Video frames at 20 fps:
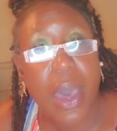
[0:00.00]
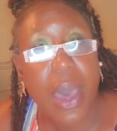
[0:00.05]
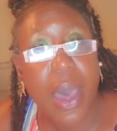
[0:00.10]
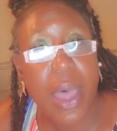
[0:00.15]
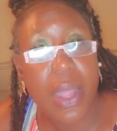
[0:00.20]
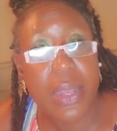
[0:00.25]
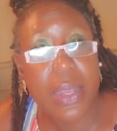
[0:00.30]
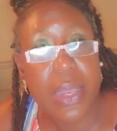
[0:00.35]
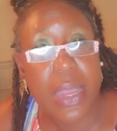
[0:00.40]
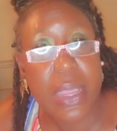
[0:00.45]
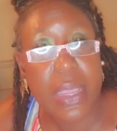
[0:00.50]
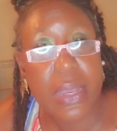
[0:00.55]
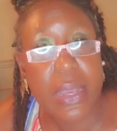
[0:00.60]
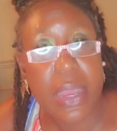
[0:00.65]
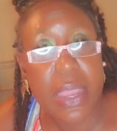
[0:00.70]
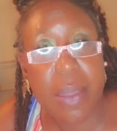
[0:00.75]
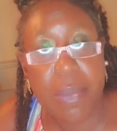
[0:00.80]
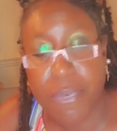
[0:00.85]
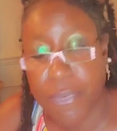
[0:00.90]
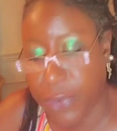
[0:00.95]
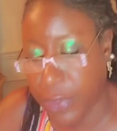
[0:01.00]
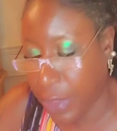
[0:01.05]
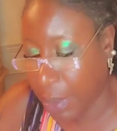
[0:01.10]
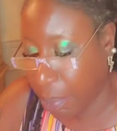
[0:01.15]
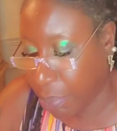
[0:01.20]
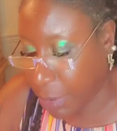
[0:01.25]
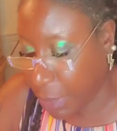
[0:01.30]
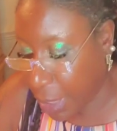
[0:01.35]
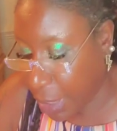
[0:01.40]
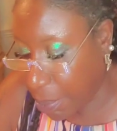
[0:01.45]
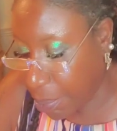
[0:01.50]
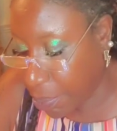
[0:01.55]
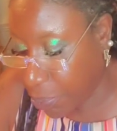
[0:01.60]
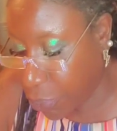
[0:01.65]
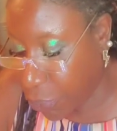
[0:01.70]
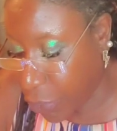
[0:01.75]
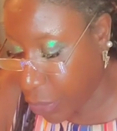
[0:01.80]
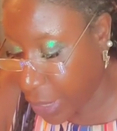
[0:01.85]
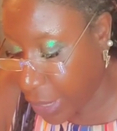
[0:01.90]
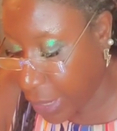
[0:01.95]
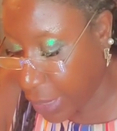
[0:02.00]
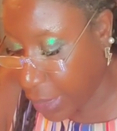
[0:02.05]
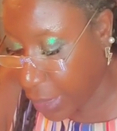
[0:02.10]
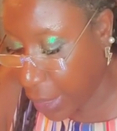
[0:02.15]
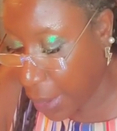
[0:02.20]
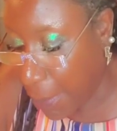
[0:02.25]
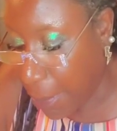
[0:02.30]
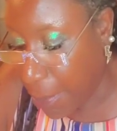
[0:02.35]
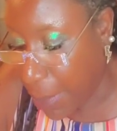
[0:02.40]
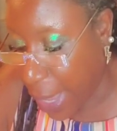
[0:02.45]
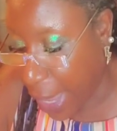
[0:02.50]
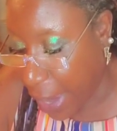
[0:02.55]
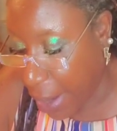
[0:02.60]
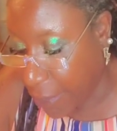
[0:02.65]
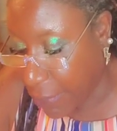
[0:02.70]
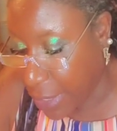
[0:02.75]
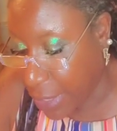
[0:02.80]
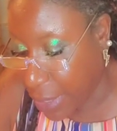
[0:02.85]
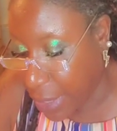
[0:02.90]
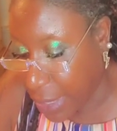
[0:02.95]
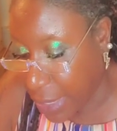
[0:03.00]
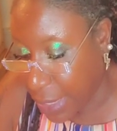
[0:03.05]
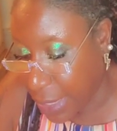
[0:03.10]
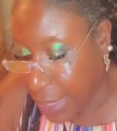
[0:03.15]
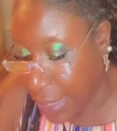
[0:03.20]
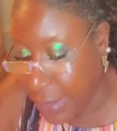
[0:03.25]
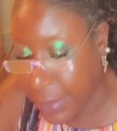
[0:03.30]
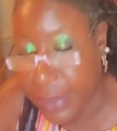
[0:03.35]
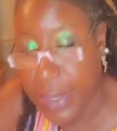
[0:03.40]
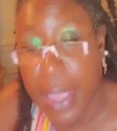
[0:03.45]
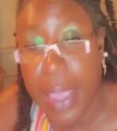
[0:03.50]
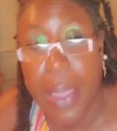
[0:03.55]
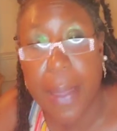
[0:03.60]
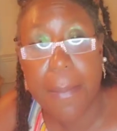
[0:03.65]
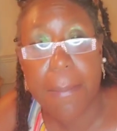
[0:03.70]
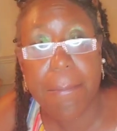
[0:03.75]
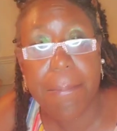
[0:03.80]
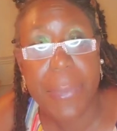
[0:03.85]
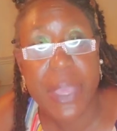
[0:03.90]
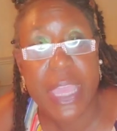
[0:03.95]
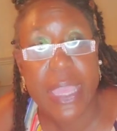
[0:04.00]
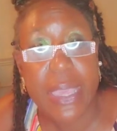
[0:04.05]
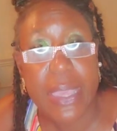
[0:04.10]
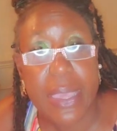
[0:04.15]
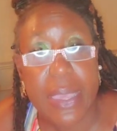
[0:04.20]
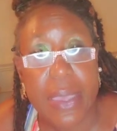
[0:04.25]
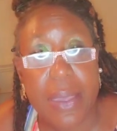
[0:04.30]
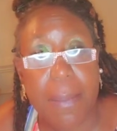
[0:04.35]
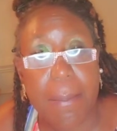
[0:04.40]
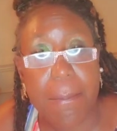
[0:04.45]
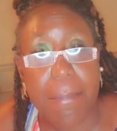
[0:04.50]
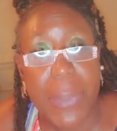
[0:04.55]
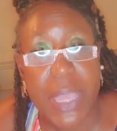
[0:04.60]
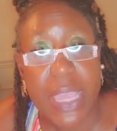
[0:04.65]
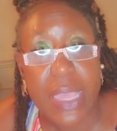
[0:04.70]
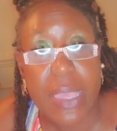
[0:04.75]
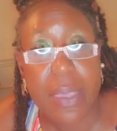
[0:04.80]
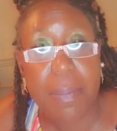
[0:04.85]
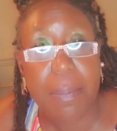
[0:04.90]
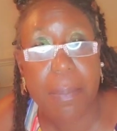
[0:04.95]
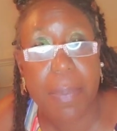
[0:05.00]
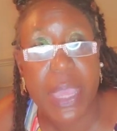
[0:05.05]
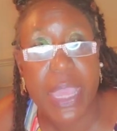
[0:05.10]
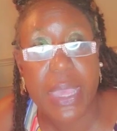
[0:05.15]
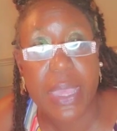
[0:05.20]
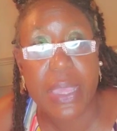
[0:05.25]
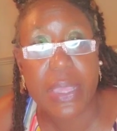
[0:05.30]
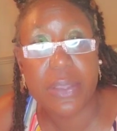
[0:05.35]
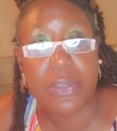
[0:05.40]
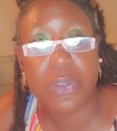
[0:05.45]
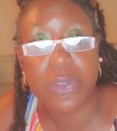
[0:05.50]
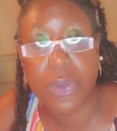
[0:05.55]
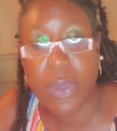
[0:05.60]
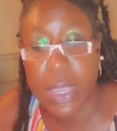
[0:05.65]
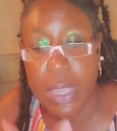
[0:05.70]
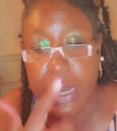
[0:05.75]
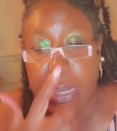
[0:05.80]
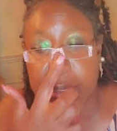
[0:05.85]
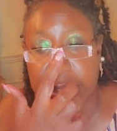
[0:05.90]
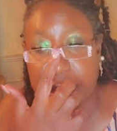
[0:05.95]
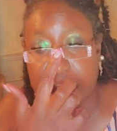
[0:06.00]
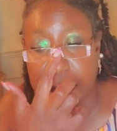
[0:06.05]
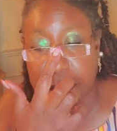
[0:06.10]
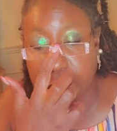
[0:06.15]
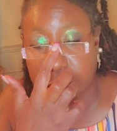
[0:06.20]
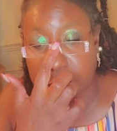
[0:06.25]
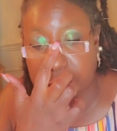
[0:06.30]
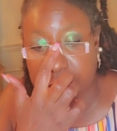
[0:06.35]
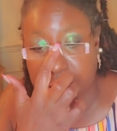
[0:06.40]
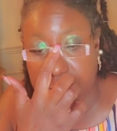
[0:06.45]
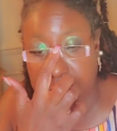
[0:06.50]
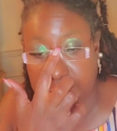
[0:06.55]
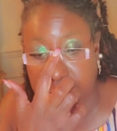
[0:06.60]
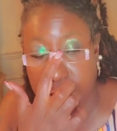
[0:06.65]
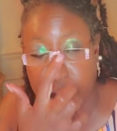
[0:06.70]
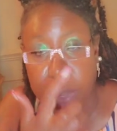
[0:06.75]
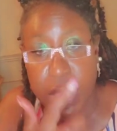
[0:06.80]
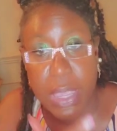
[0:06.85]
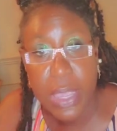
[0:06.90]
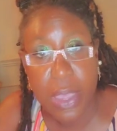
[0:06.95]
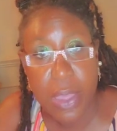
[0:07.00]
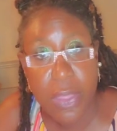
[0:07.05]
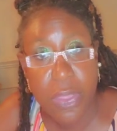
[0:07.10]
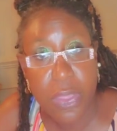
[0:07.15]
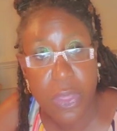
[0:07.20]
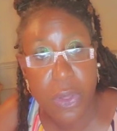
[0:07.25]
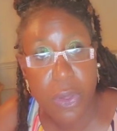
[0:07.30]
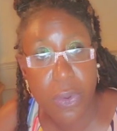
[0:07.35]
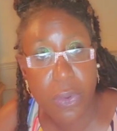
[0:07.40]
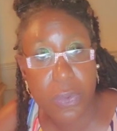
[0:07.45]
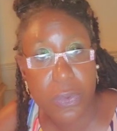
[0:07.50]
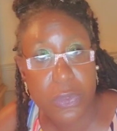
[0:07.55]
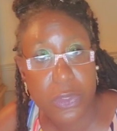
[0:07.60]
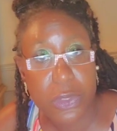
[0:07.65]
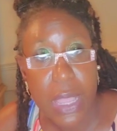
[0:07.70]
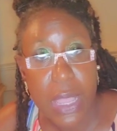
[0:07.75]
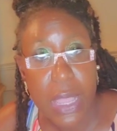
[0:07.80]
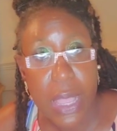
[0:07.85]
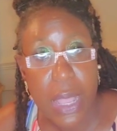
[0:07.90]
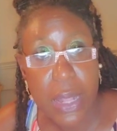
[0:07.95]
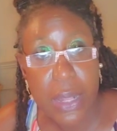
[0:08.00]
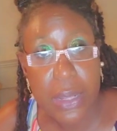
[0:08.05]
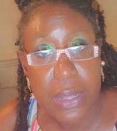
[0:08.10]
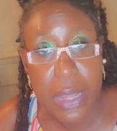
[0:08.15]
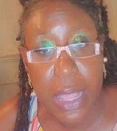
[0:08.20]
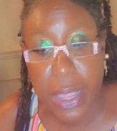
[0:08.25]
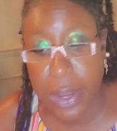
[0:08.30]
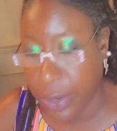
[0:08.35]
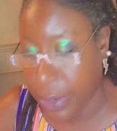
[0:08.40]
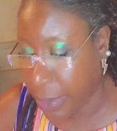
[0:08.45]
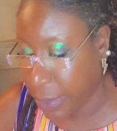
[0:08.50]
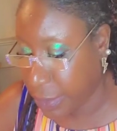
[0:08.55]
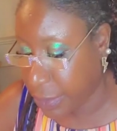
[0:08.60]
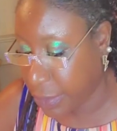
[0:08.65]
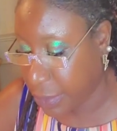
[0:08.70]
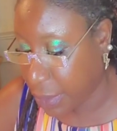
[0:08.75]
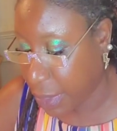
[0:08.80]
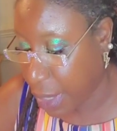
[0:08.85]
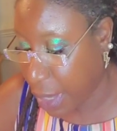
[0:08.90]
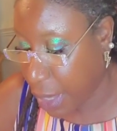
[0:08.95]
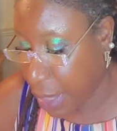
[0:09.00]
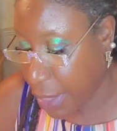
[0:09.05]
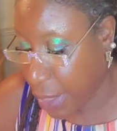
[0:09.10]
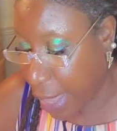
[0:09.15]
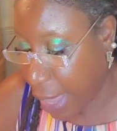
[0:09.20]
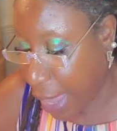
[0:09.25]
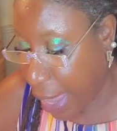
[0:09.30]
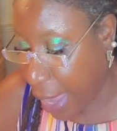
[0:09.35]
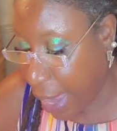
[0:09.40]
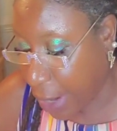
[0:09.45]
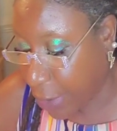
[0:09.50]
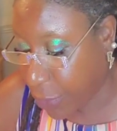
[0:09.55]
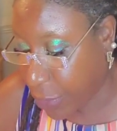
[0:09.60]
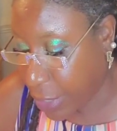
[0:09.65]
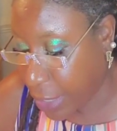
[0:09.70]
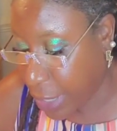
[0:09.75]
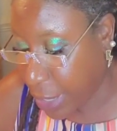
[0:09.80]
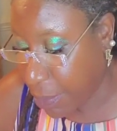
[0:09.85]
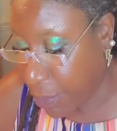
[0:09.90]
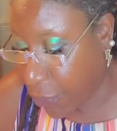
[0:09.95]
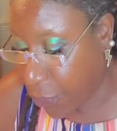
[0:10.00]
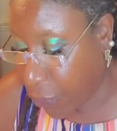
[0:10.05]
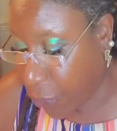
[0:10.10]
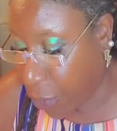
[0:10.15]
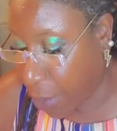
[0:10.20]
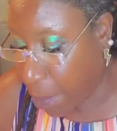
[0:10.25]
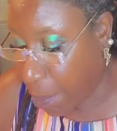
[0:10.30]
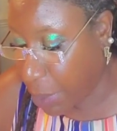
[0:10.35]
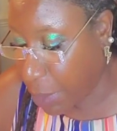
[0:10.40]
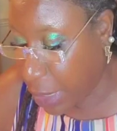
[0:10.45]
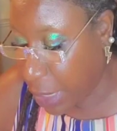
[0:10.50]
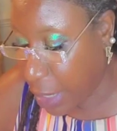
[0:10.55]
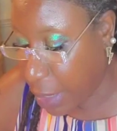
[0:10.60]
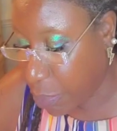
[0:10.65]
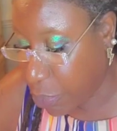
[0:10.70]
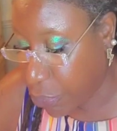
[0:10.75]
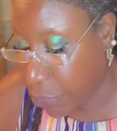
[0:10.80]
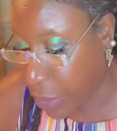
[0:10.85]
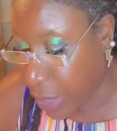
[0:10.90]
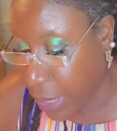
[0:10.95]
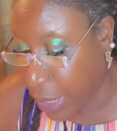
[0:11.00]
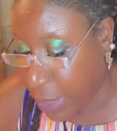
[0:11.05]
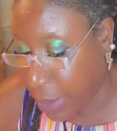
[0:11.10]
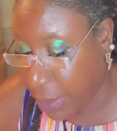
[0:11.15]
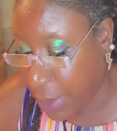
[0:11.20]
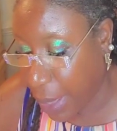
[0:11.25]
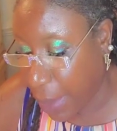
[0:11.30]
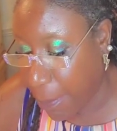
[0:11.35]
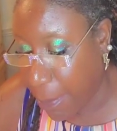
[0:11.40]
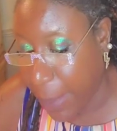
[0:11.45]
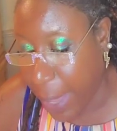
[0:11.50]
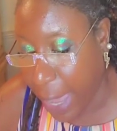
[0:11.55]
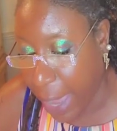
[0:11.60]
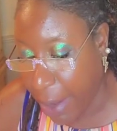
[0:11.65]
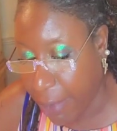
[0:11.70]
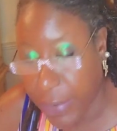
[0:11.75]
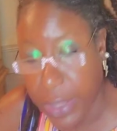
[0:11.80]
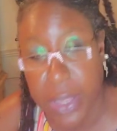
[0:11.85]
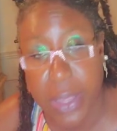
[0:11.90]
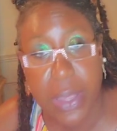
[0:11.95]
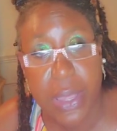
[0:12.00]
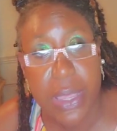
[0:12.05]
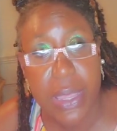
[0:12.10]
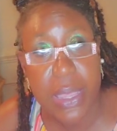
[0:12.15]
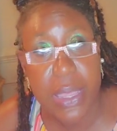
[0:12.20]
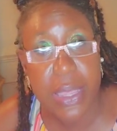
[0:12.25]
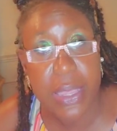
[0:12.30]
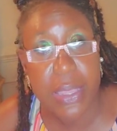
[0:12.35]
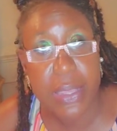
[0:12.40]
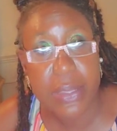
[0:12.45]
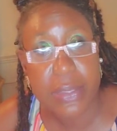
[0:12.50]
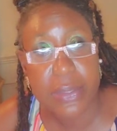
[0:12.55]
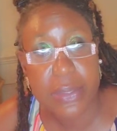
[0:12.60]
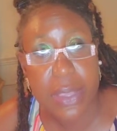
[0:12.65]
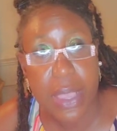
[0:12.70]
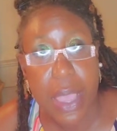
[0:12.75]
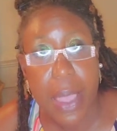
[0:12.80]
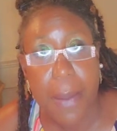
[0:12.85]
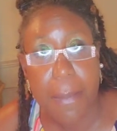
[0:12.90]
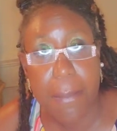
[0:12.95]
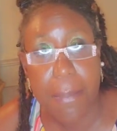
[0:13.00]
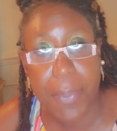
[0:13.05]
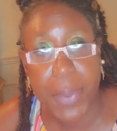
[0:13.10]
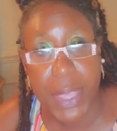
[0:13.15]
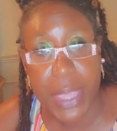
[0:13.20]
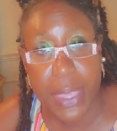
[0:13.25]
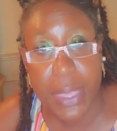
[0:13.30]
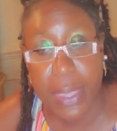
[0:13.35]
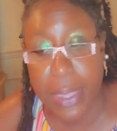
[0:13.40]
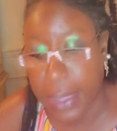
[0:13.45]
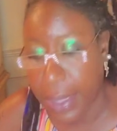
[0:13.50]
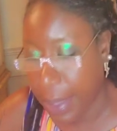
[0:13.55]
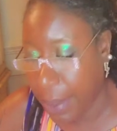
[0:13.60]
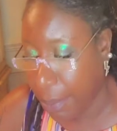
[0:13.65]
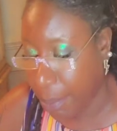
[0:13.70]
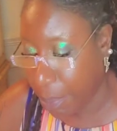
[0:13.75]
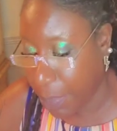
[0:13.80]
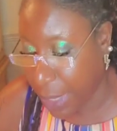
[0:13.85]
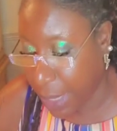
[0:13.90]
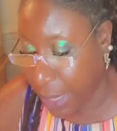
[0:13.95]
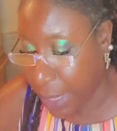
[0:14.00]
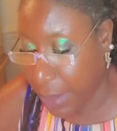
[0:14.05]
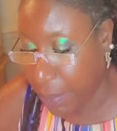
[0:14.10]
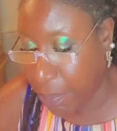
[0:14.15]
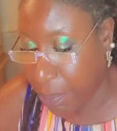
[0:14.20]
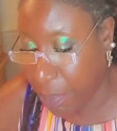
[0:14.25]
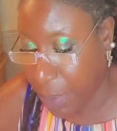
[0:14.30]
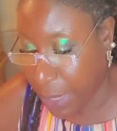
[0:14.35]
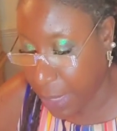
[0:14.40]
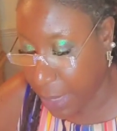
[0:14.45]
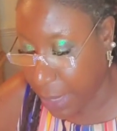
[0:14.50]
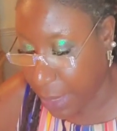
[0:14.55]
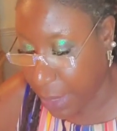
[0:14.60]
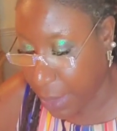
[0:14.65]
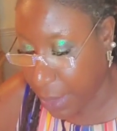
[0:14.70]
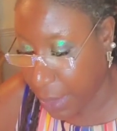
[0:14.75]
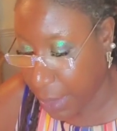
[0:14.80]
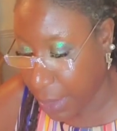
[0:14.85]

A nickname for the blood-brain barrier is BBB. So anytime you hear those letters, the acronym for blood-brain barrier is BBB.